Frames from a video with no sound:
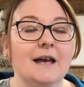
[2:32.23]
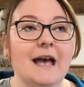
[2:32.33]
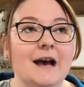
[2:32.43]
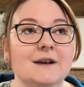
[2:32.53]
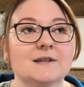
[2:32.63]

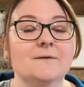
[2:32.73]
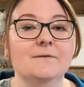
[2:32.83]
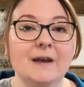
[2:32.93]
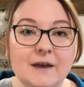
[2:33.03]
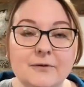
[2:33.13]
has
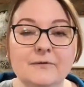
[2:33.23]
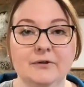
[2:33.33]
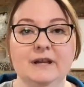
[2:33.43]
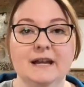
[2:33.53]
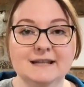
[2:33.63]

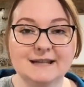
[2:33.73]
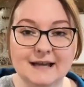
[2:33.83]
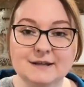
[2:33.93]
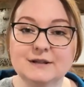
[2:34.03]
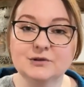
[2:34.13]
faithfully
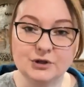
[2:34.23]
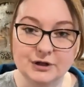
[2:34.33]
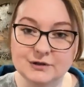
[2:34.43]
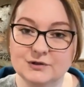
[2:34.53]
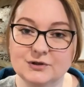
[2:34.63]
attended
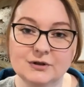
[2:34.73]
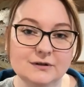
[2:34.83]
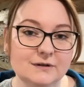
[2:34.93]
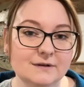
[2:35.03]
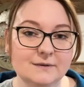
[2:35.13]
church
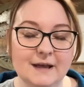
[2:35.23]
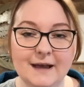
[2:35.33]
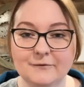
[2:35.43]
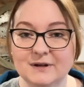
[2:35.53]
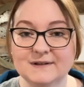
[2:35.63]

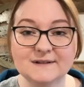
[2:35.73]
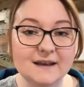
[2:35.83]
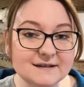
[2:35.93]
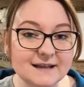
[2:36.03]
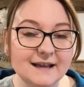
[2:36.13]
every
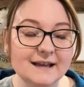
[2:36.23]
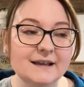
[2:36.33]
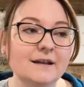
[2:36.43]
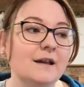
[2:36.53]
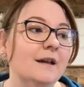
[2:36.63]

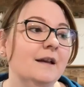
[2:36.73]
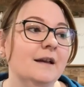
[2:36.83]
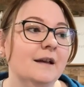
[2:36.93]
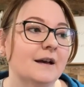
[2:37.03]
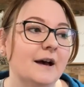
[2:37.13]
Sunday,
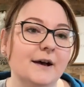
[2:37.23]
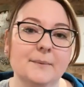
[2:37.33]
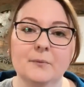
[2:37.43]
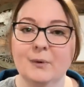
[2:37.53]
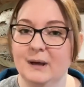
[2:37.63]

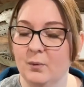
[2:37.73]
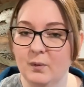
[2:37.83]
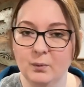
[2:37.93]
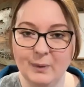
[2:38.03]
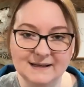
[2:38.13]
um, went
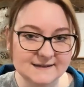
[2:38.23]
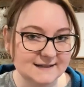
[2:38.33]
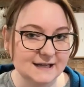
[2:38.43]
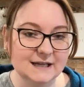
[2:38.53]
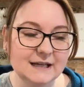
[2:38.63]

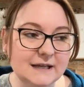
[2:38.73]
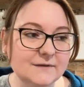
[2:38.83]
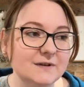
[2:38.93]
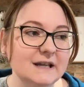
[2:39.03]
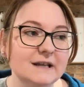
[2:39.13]
Wednesday
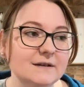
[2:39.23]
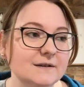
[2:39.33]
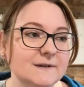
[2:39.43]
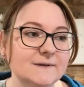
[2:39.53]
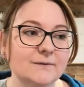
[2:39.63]

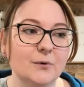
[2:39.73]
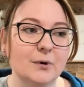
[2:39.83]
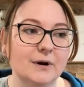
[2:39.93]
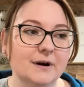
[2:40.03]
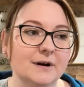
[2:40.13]
evenings
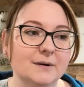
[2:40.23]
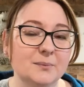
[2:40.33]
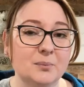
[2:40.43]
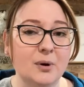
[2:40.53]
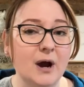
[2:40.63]
for
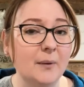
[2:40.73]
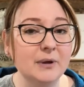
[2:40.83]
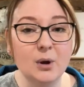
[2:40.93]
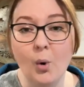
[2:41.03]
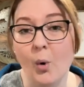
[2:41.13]

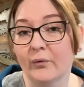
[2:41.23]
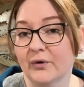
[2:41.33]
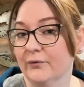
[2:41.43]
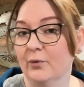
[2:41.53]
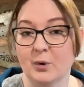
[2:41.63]
probably
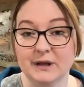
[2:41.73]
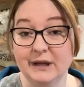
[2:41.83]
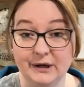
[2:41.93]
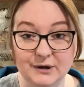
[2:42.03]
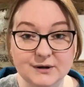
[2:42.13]
over 40
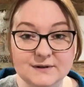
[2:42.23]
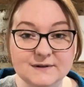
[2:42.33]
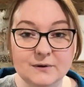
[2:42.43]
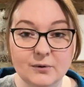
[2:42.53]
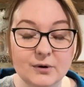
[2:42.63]

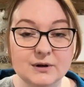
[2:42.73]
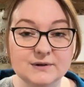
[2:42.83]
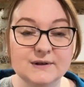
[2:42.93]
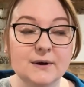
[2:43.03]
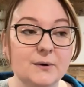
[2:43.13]
years or
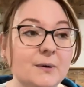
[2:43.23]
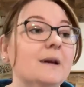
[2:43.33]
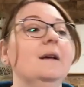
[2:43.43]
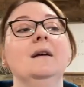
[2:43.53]
so.